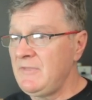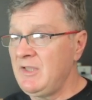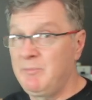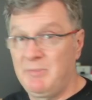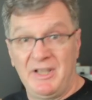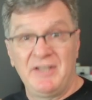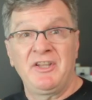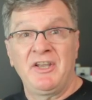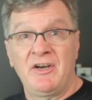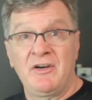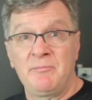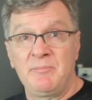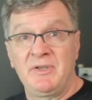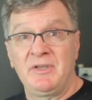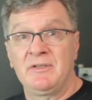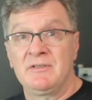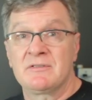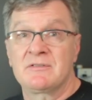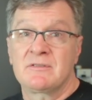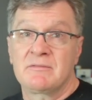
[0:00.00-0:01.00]
Plein air
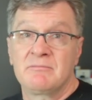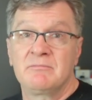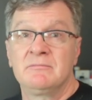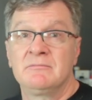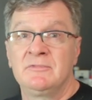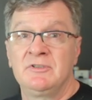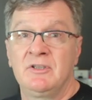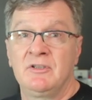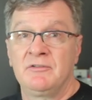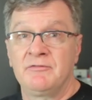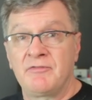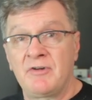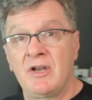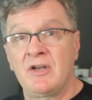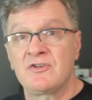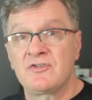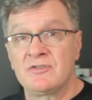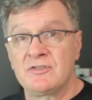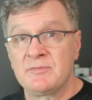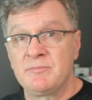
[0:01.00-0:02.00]
means in
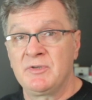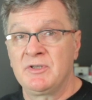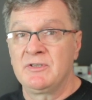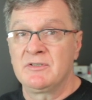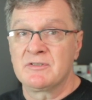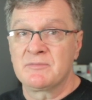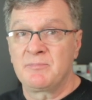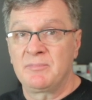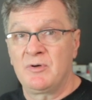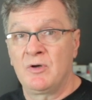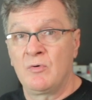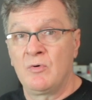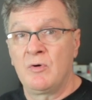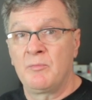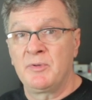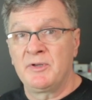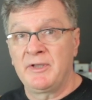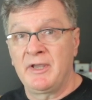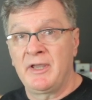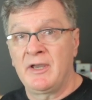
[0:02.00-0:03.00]
French it means
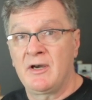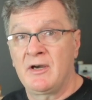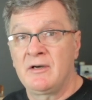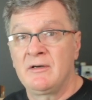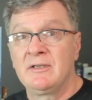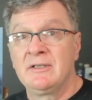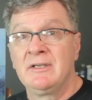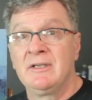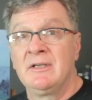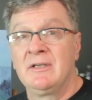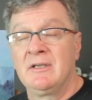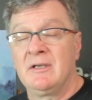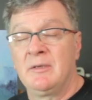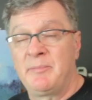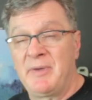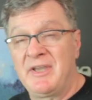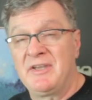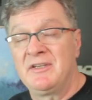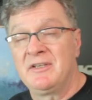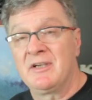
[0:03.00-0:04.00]
open air
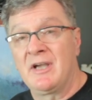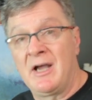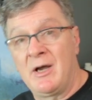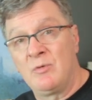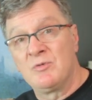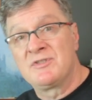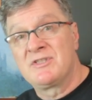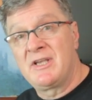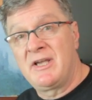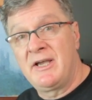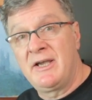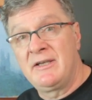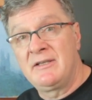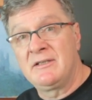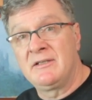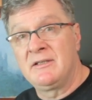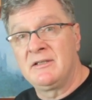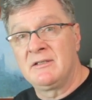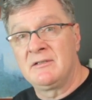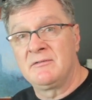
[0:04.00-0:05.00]
painting outside
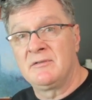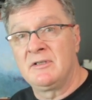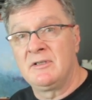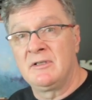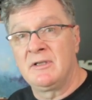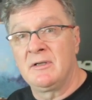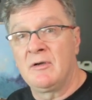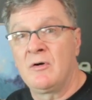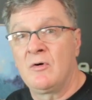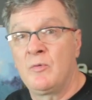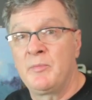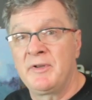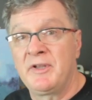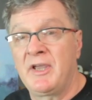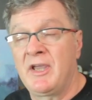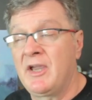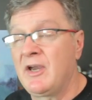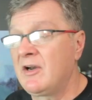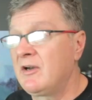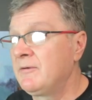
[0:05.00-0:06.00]
in in the open
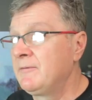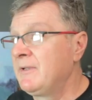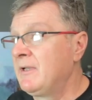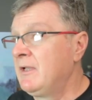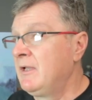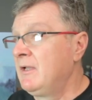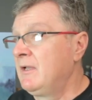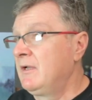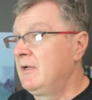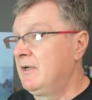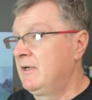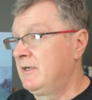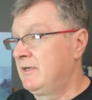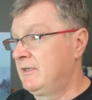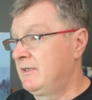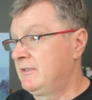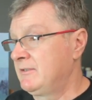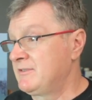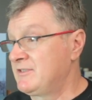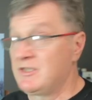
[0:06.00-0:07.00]
air.
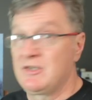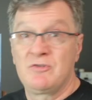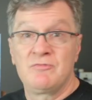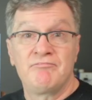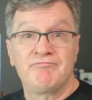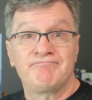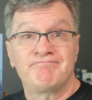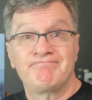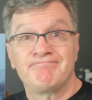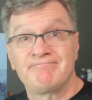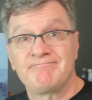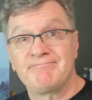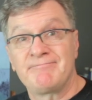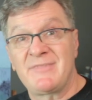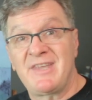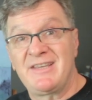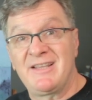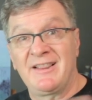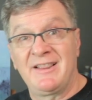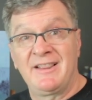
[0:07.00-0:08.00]
Uh, so
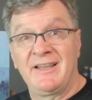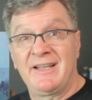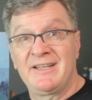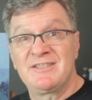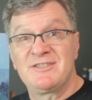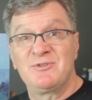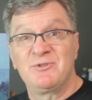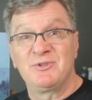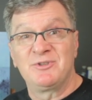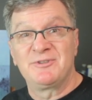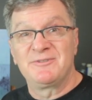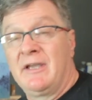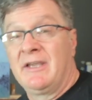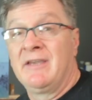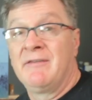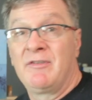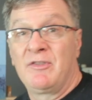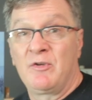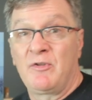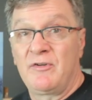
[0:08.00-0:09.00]
let's do it.
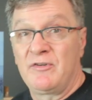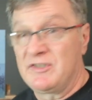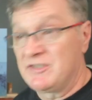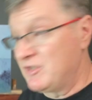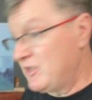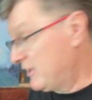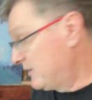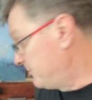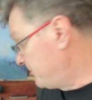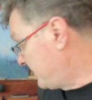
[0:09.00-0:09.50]
Even though there is not